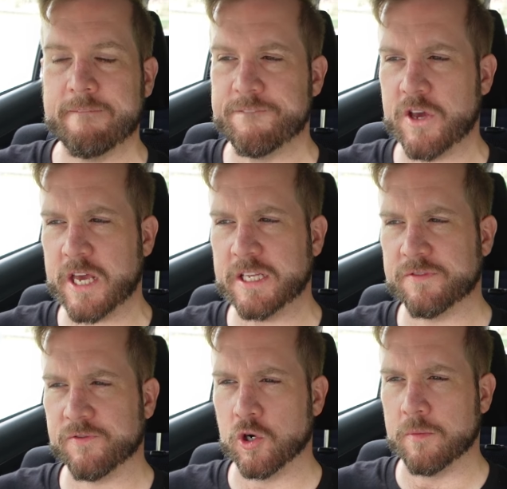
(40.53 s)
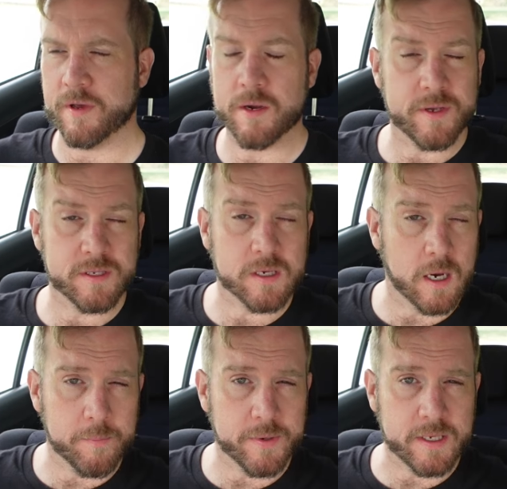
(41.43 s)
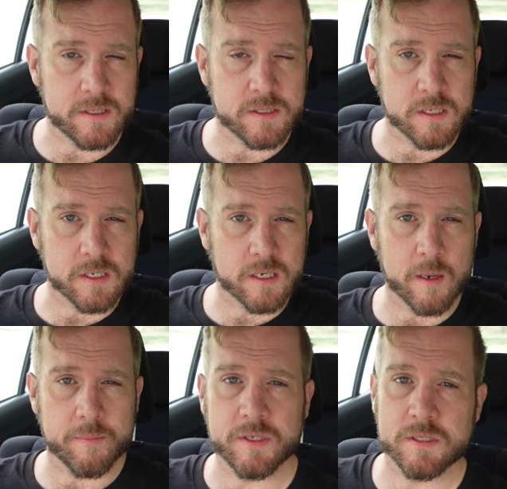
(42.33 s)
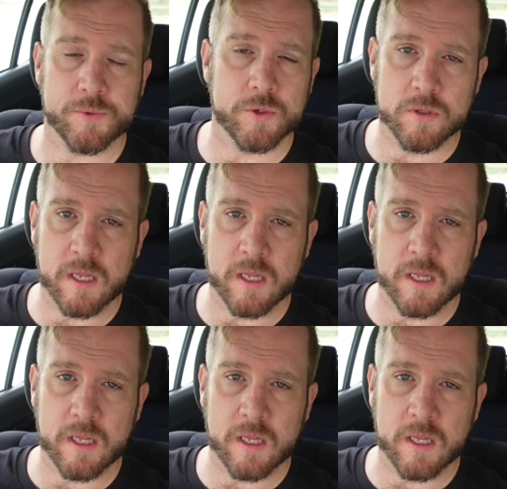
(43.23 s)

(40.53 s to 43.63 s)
feeds from various companies, companies that we all